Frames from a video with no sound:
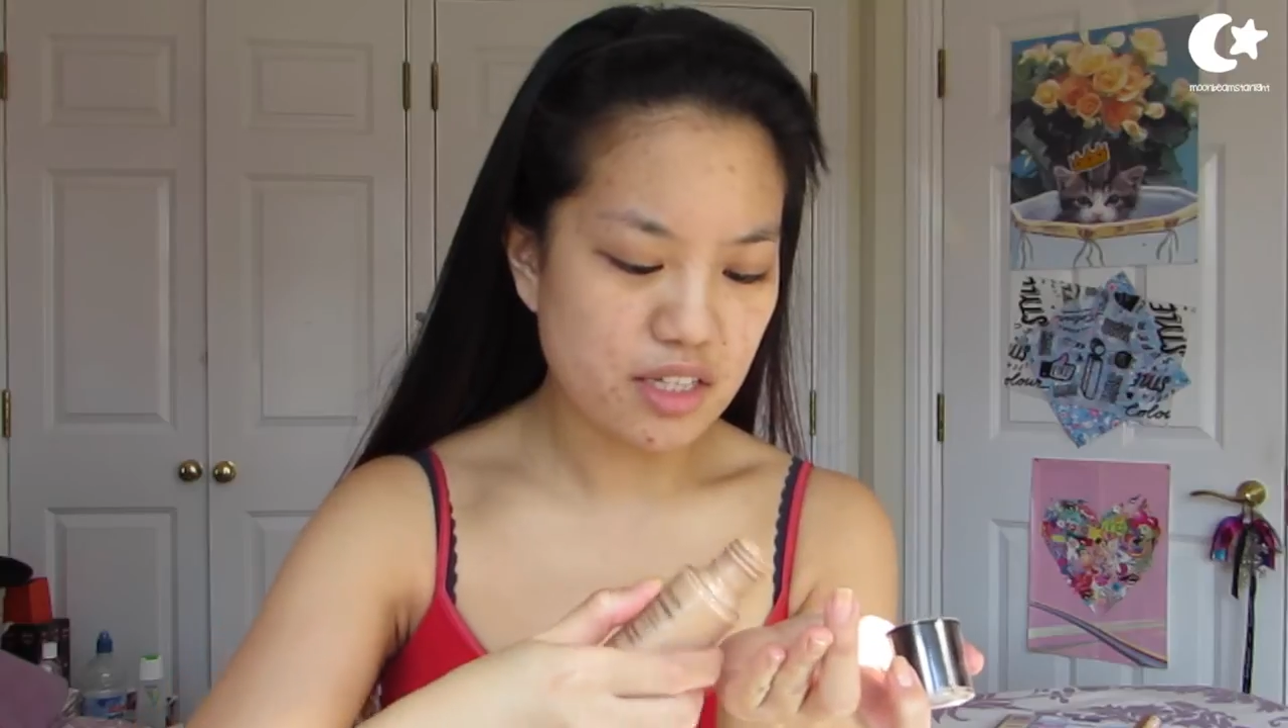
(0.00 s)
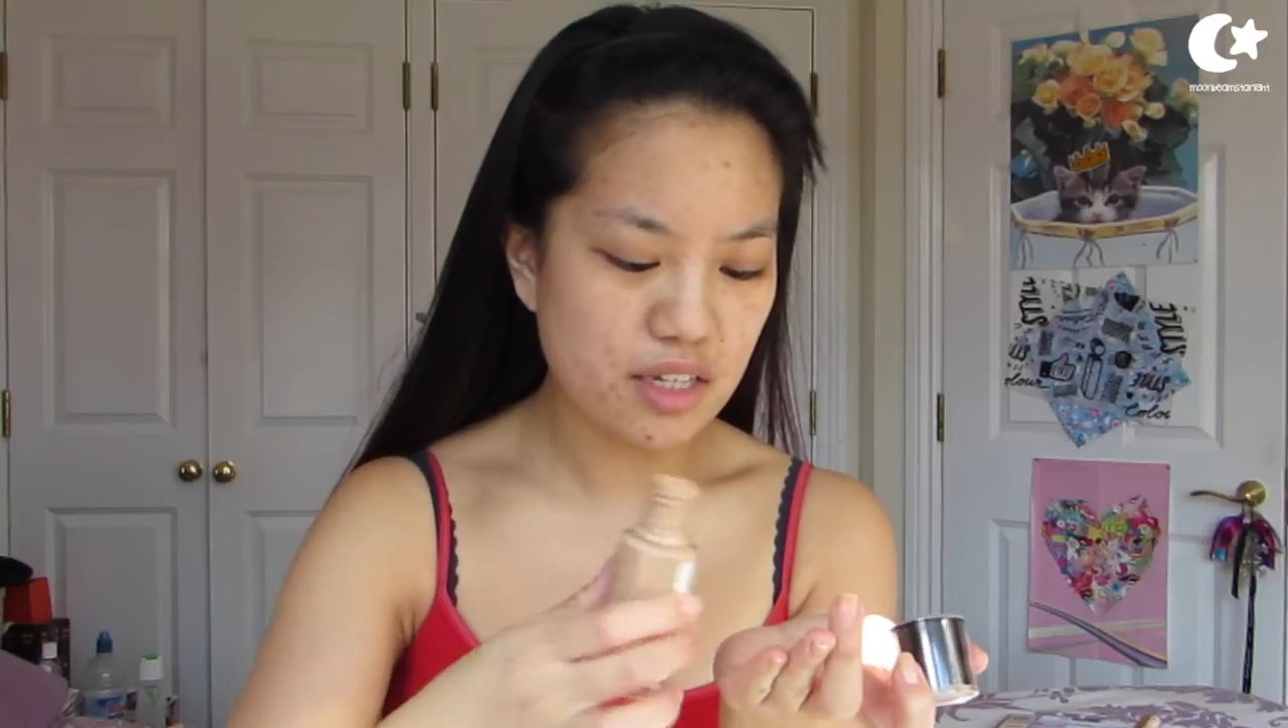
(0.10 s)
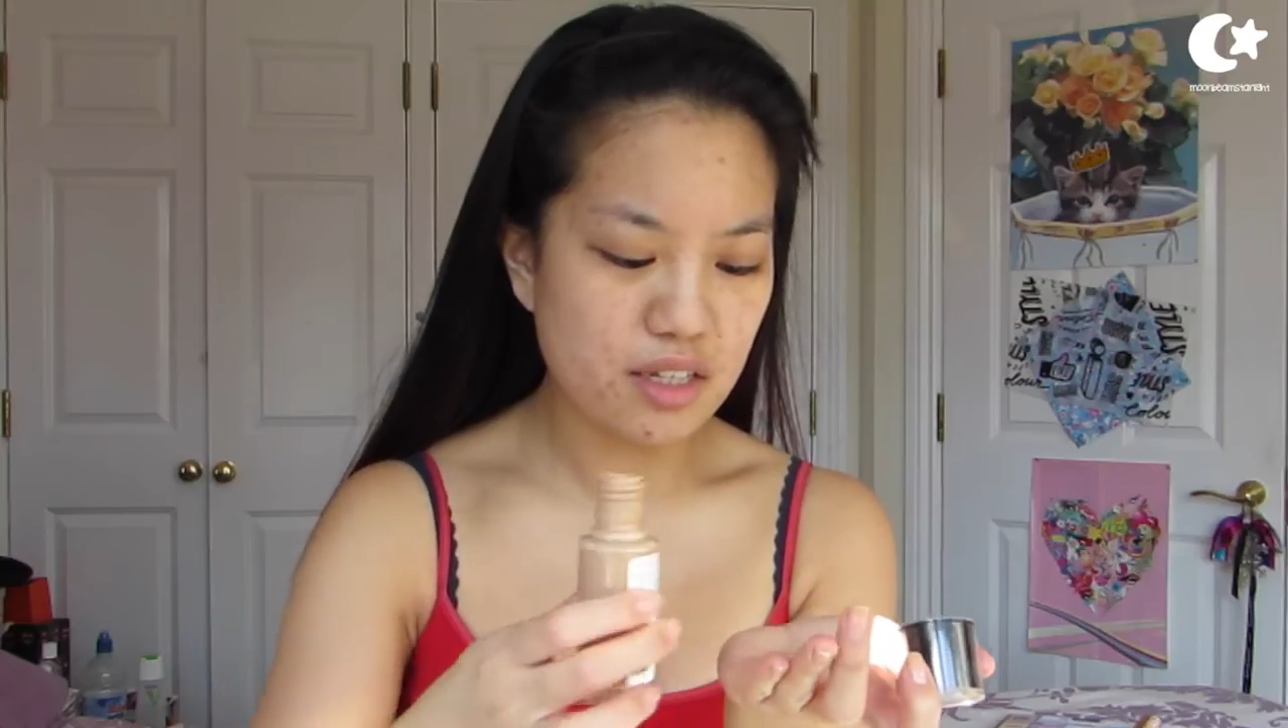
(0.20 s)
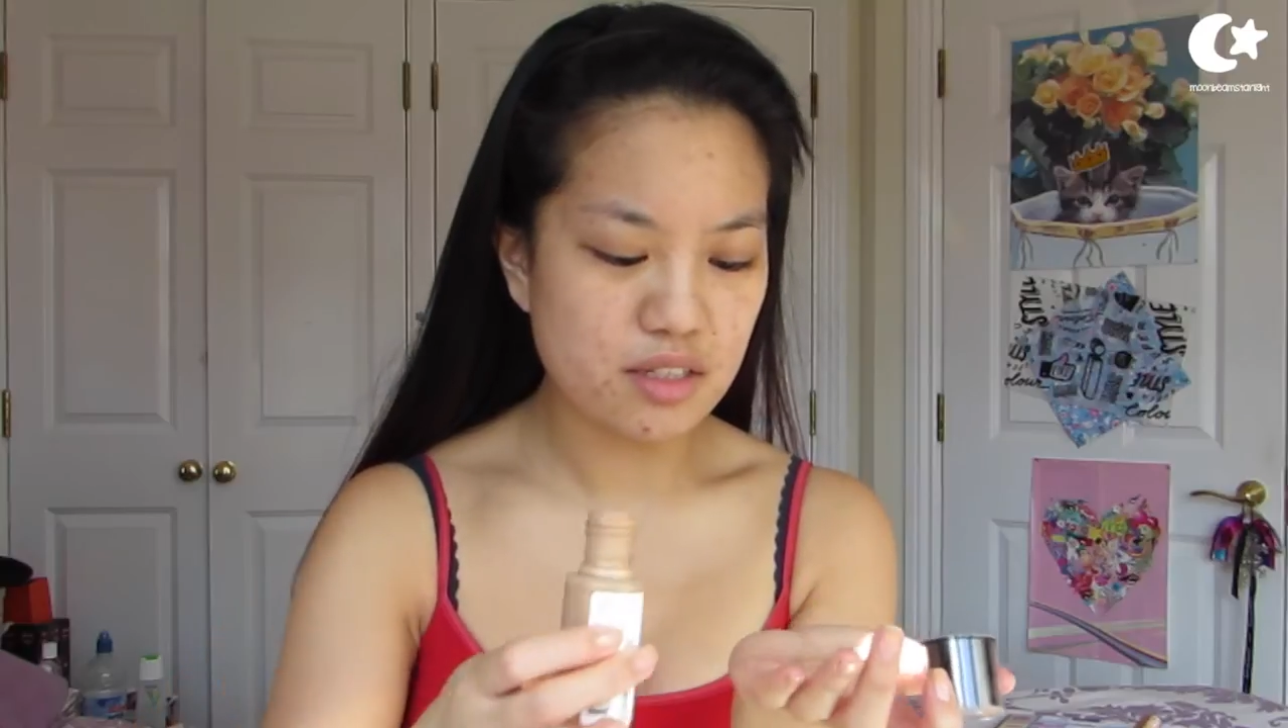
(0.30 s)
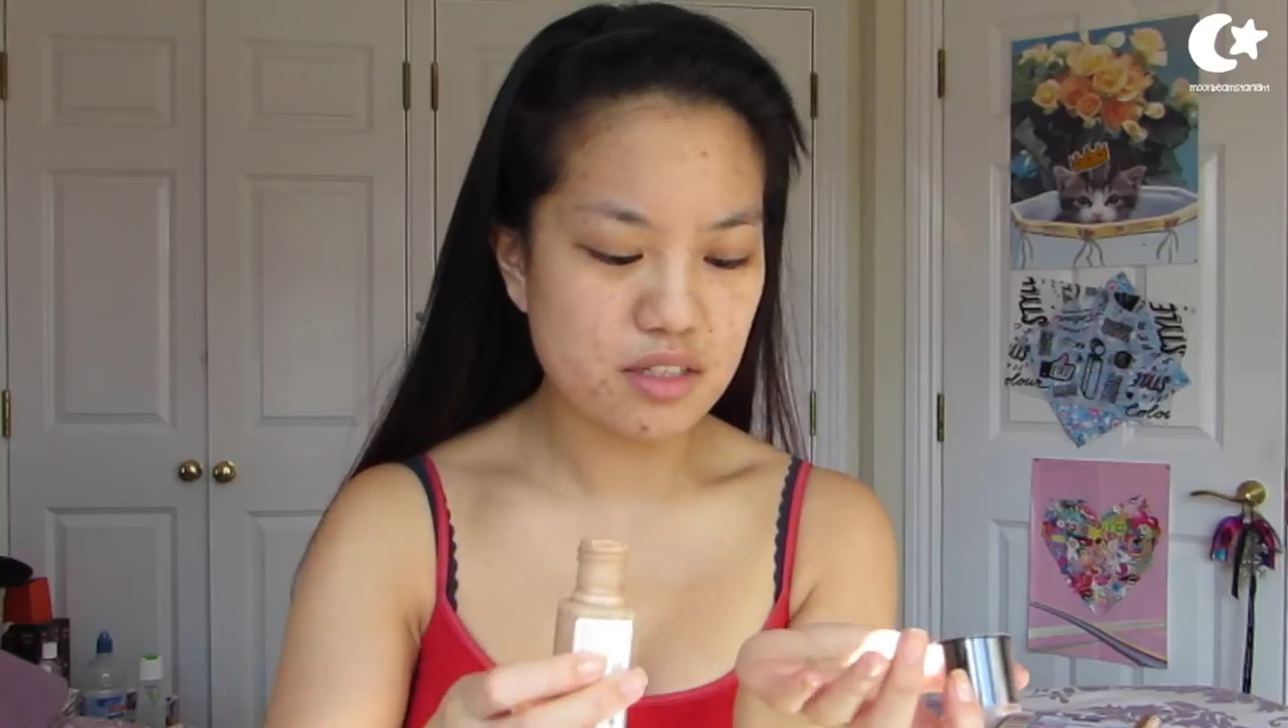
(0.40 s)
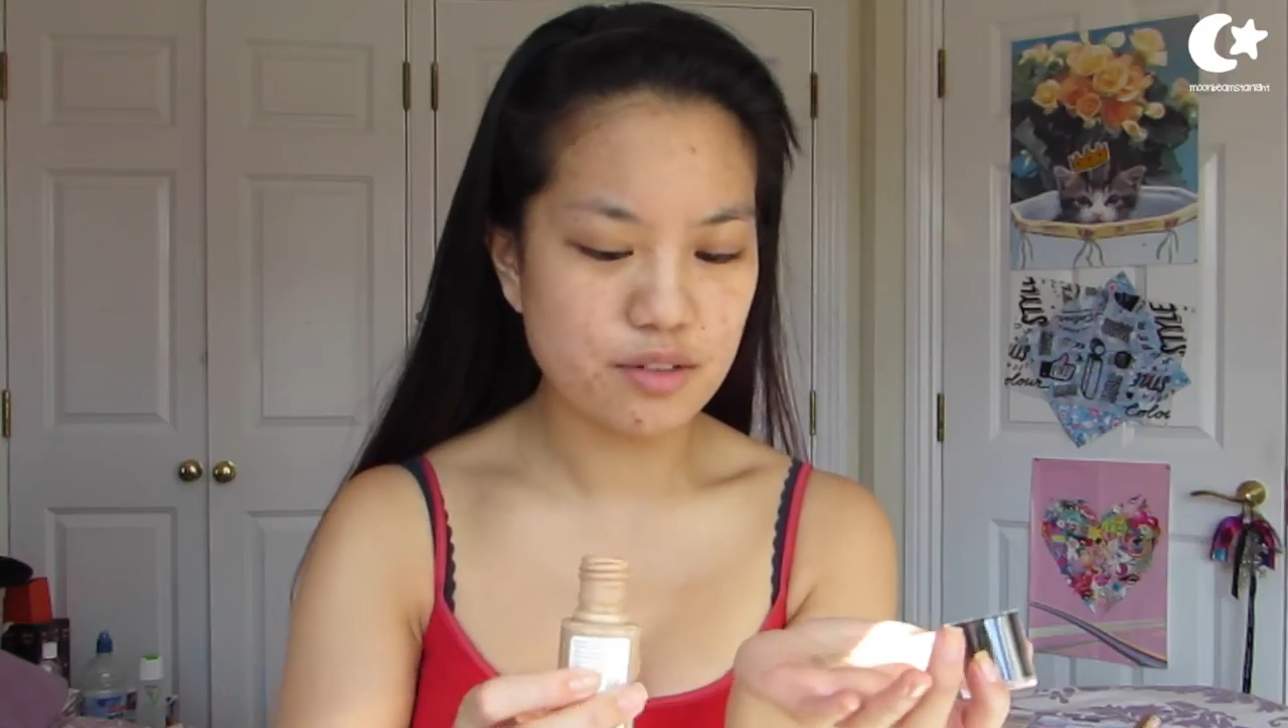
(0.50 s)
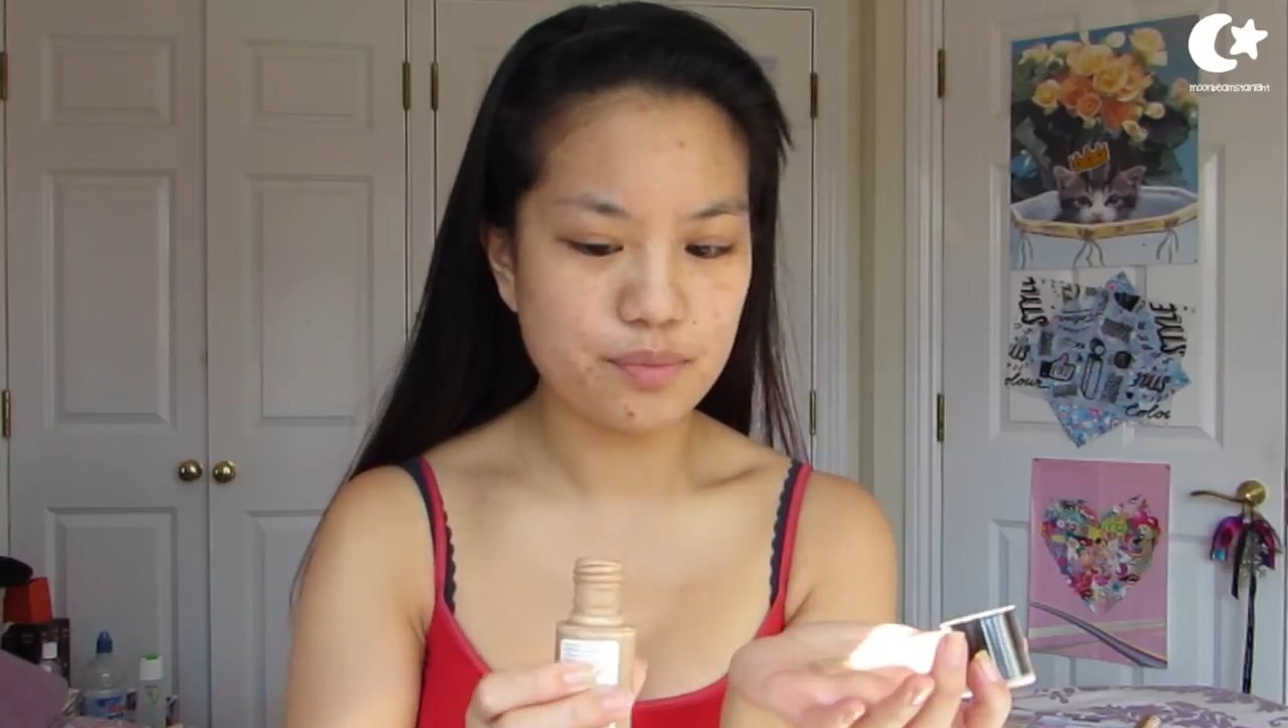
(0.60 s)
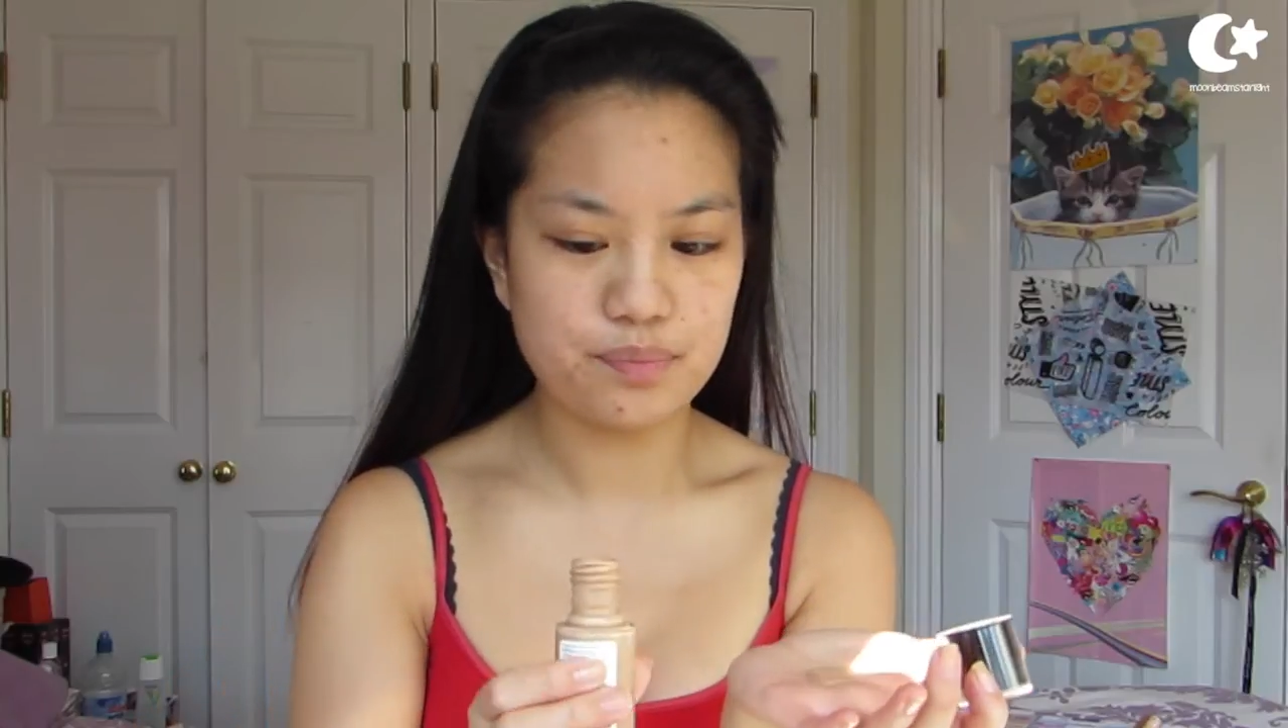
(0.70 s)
hands.